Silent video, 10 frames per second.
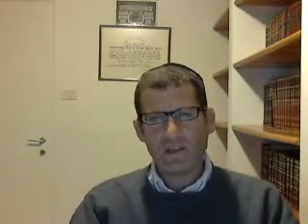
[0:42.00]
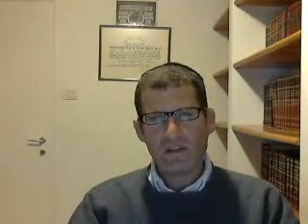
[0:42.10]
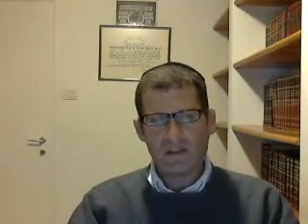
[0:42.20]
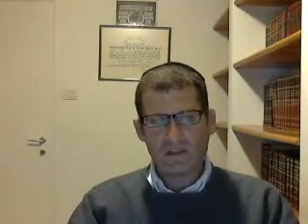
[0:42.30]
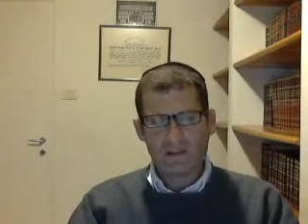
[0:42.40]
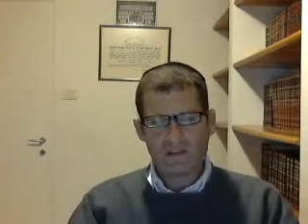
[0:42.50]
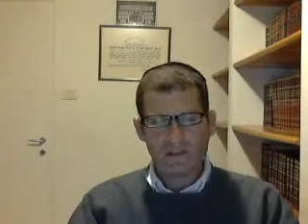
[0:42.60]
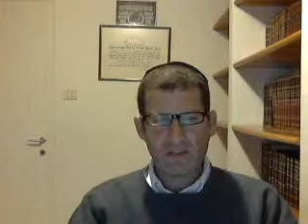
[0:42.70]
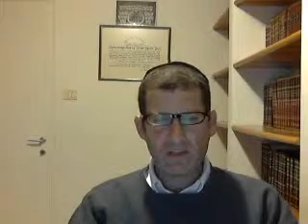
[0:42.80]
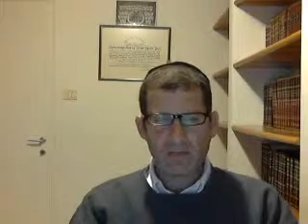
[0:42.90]
it's
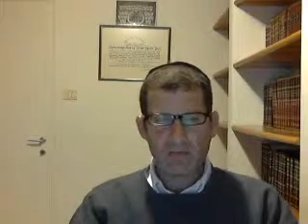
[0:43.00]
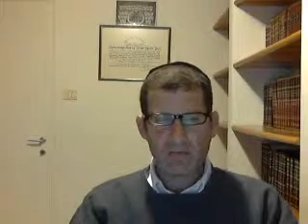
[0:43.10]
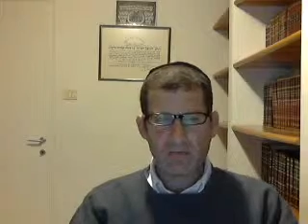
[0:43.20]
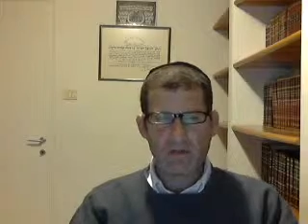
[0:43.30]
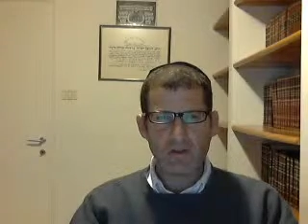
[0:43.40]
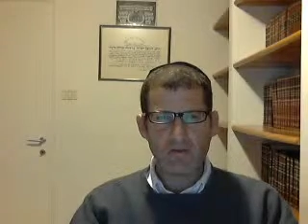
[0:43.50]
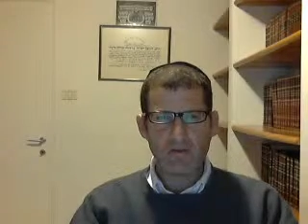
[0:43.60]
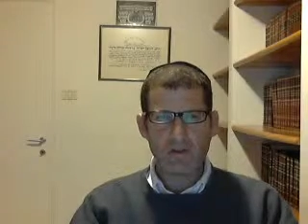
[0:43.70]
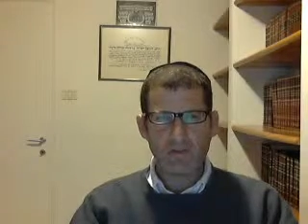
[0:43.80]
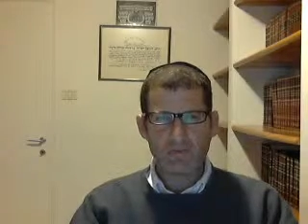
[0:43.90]
Davar Shelo Bal
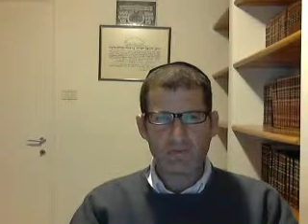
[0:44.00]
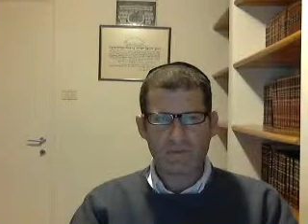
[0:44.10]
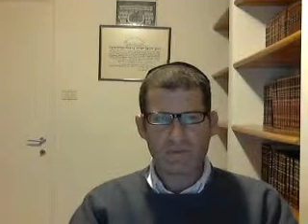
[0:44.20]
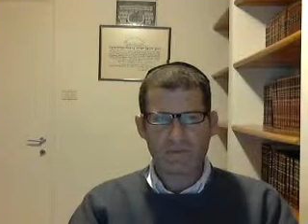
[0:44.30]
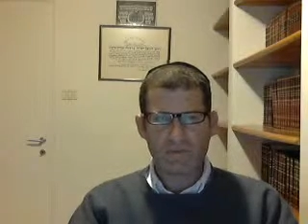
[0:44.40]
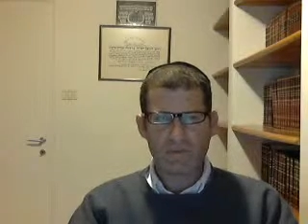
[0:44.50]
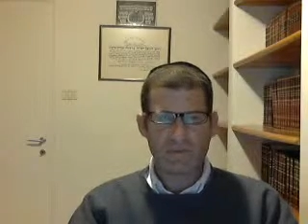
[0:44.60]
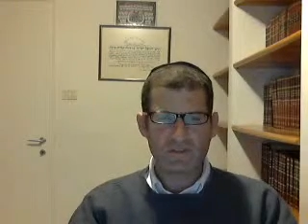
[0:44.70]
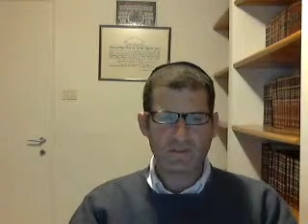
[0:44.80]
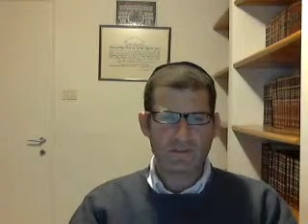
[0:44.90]
Olam.
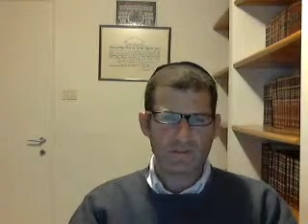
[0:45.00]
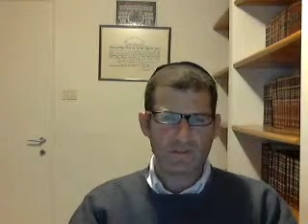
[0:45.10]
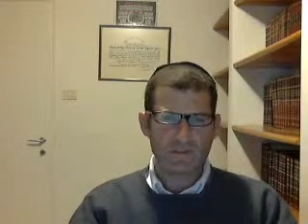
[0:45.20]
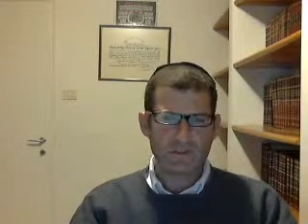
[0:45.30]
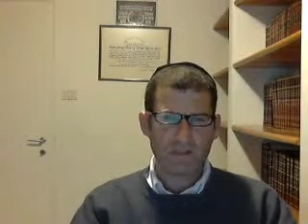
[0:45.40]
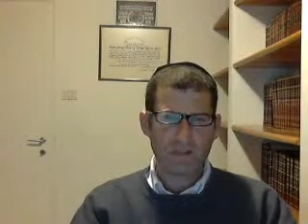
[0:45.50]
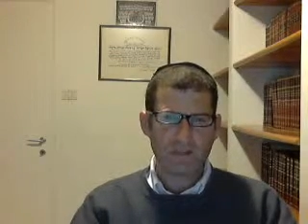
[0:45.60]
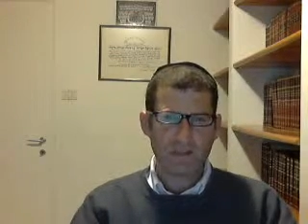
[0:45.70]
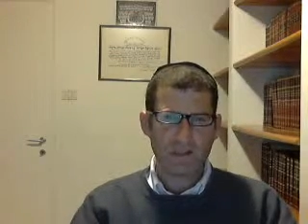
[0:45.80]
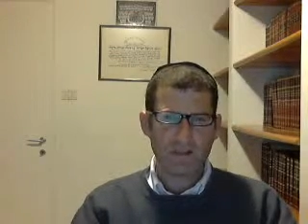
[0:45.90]
She's
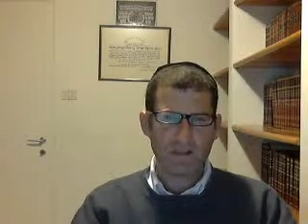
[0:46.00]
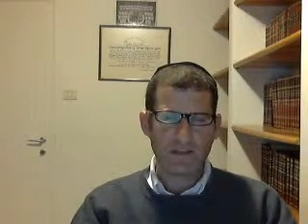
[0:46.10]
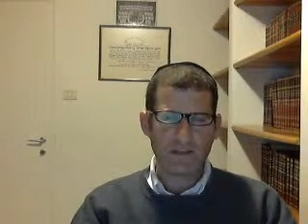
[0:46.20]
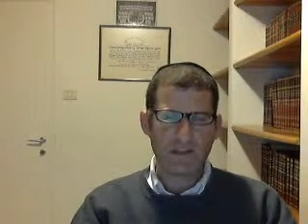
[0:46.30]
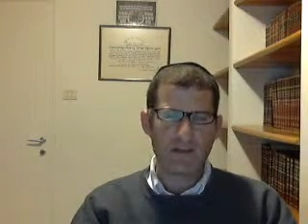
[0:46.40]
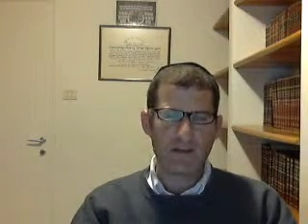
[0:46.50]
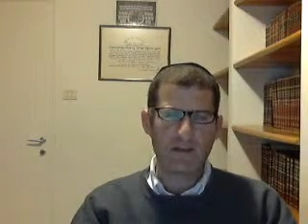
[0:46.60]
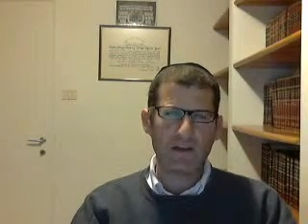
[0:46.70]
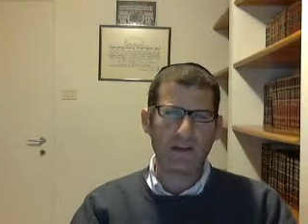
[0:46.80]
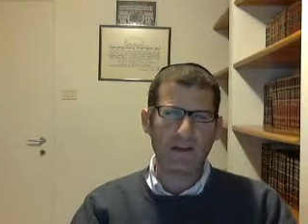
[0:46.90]
not
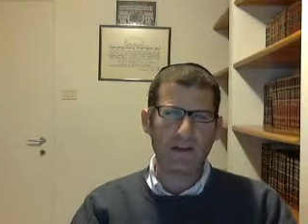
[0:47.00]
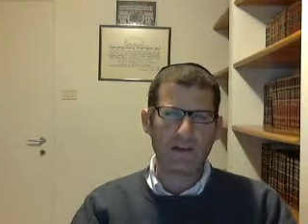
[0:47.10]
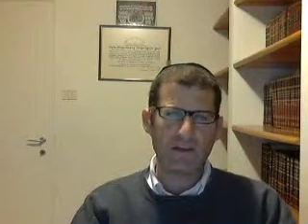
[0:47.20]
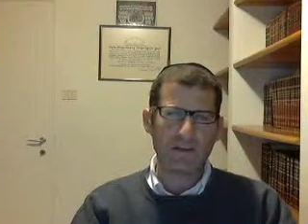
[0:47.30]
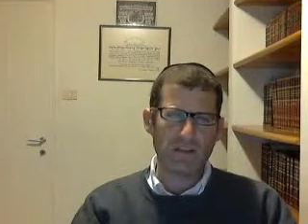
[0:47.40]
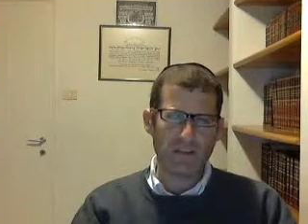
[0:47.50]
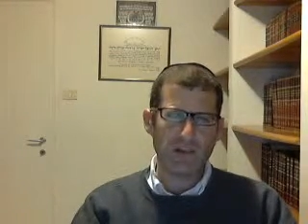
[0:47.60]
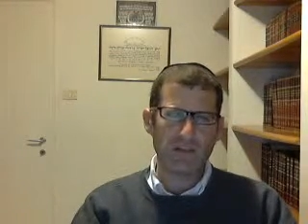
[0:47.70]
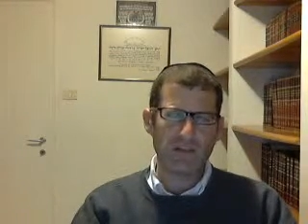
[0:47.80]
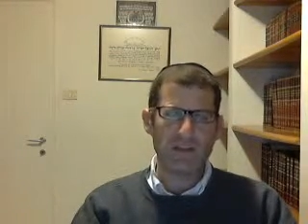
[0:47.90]
a
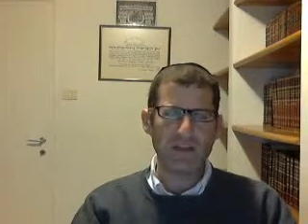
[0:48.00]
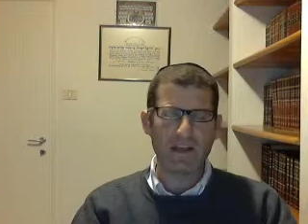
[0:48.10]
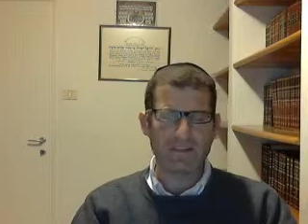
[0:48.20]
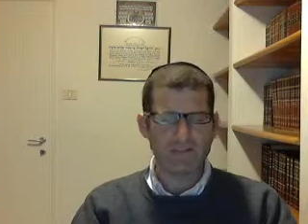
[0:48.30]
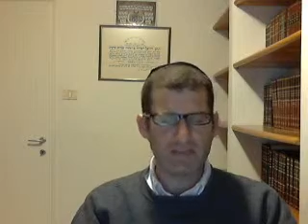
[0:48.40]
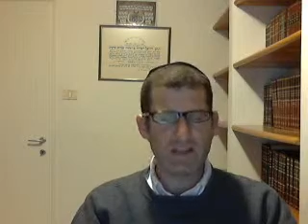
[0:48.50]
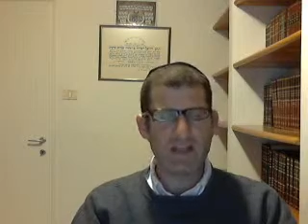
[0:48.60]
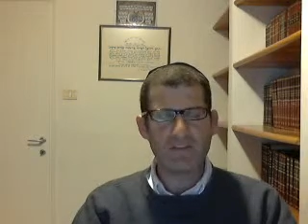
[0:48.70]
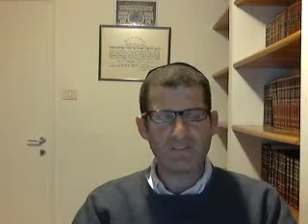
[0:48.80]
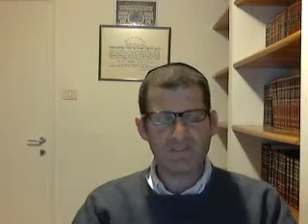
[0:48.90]
Giyoret yet. So there's a
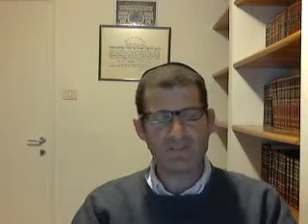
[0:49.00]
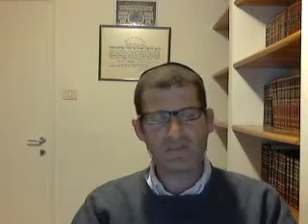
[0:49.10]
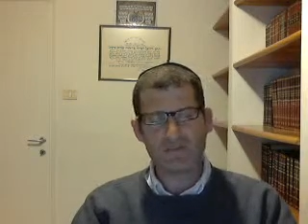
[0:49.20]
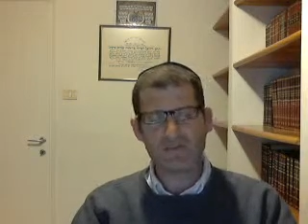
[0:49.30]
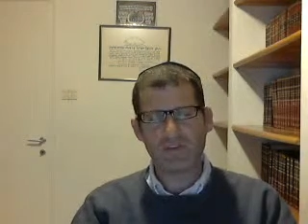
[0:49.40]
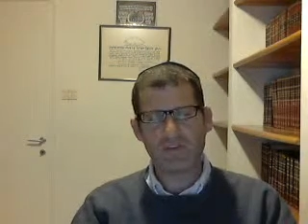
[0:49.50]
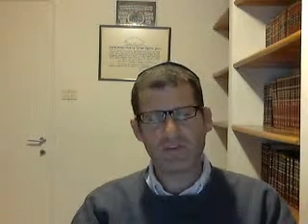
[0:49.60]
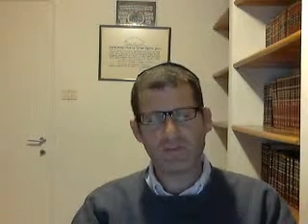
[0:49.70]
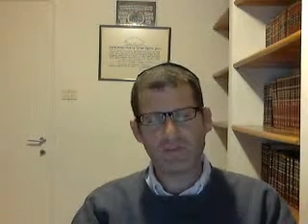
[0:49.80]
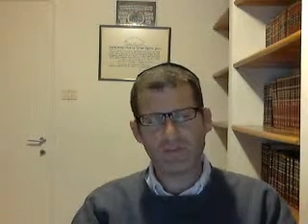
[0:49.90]
lot of issues
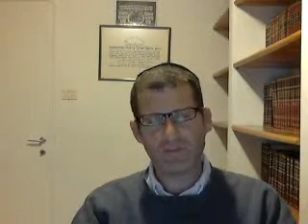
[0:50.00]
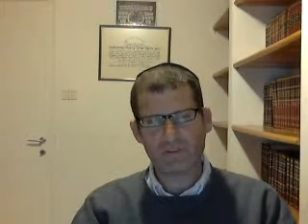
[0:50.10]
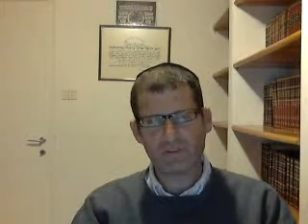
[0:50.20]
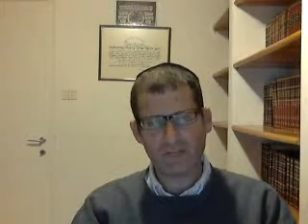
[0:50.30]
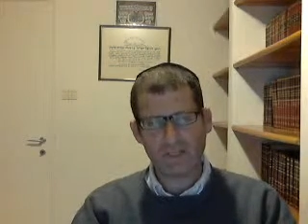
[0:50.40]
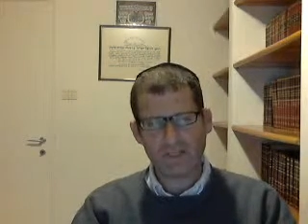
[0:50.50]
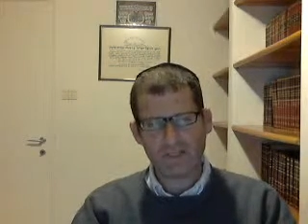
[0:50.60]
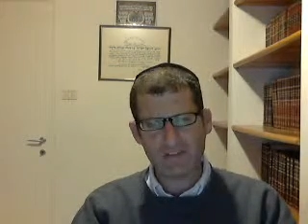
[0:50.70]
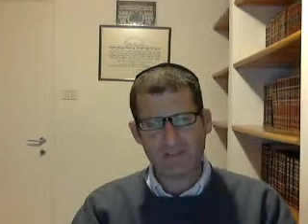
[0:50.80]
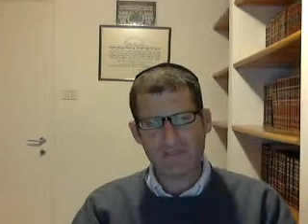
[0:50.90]
involved here. We certainly
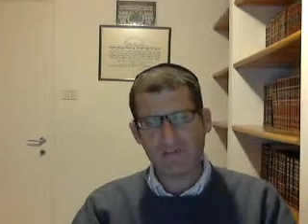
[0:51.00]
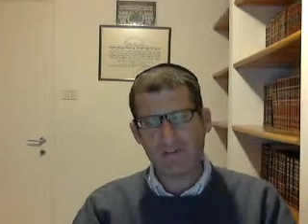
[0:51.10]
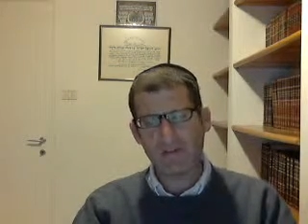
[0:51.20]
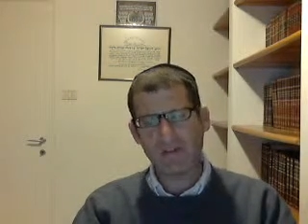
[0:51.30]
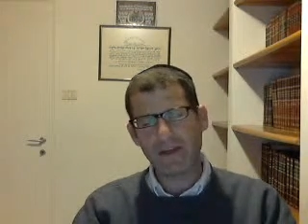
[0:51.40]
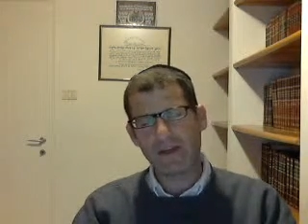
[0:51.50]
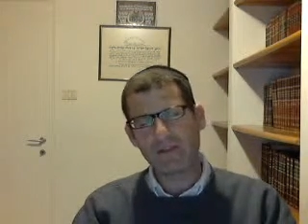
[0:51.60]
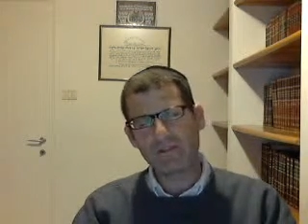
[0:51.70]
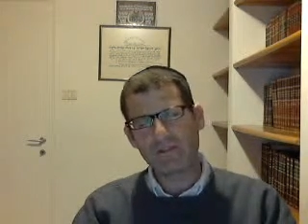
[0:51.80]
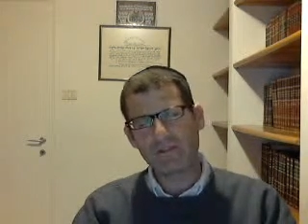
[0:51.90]
cannot touch upon them
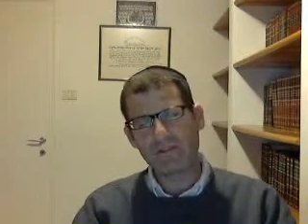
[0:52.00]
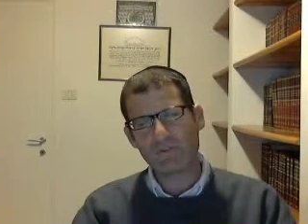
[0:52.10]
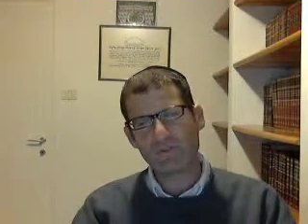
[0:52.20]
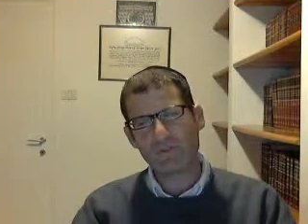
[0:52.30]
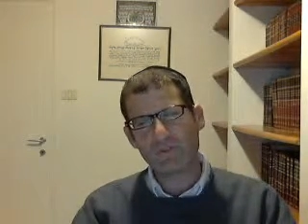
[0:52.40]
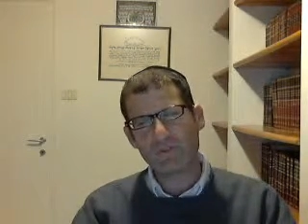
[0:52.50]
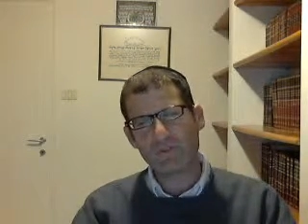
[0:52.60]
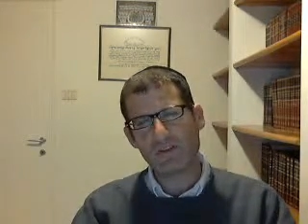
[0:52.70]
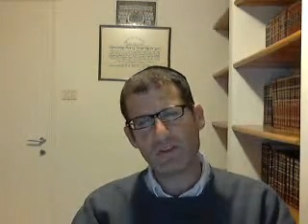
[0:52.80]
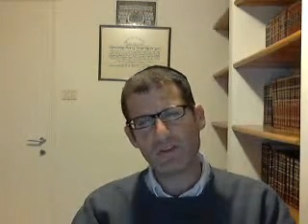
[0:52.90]
now in this short mini
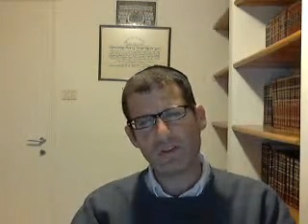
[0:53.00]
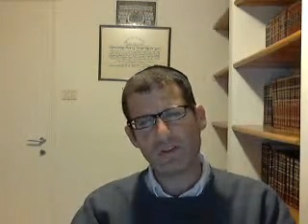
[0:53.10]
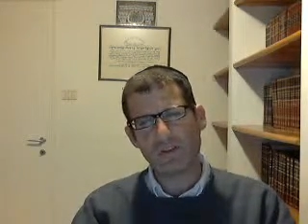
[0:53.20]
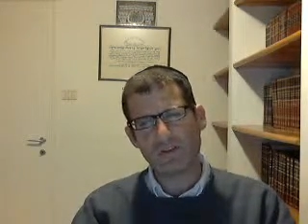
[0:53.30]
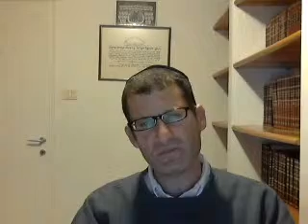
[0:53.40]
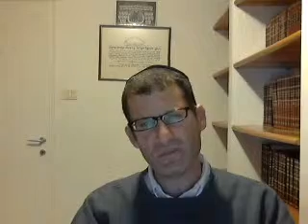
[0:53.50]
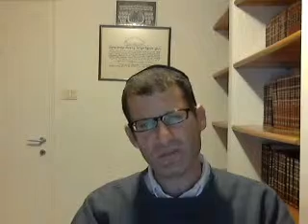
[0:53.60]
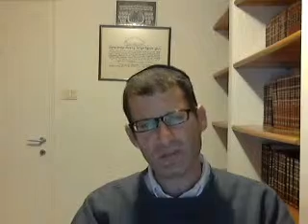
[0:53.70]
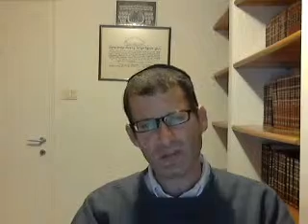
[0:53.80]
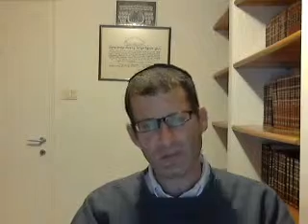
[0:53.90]
shiur, but I'll just
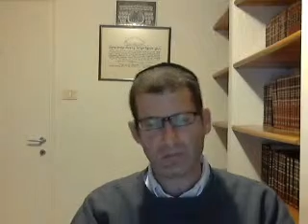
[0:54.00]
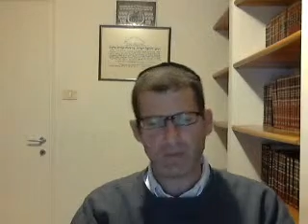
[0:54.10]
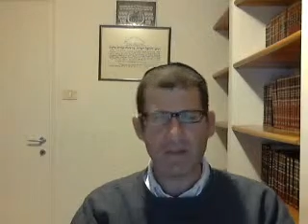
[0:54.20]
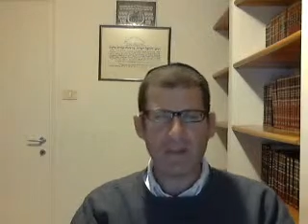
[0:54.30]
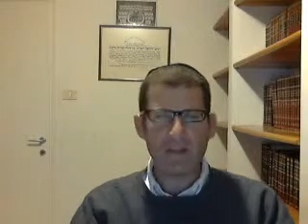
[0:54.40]
mention a little bit